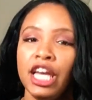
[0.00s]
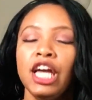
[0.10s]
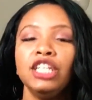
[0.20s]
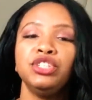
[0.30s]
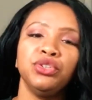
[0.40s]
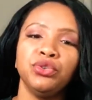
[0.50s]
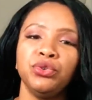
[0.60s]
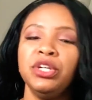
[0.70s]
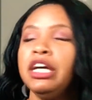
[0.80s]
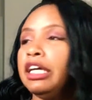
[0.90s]
to
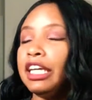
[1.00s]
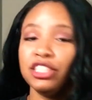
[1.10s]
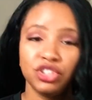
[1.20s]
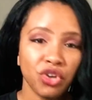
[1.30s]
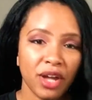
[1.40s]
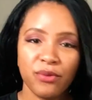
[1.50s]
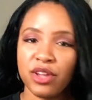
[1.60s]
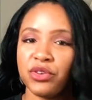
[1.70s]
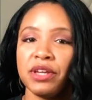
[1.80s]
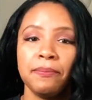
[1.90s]
enjoy, whether
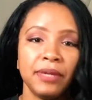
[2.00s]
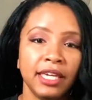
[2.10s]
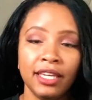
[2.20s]
it be